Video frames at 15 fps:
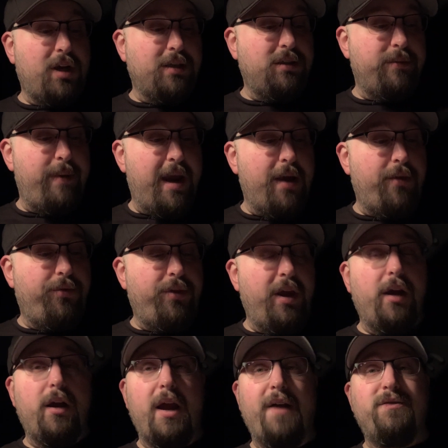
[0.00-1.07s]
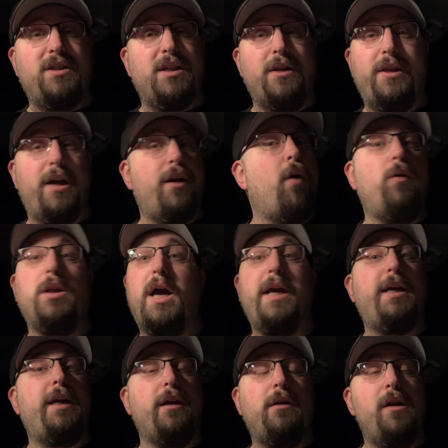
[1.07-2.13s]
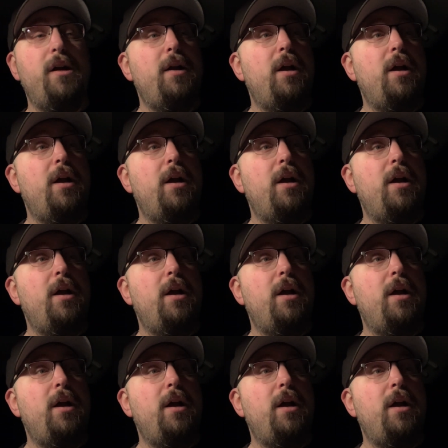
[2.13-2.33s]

on demand thing have said they don't like it.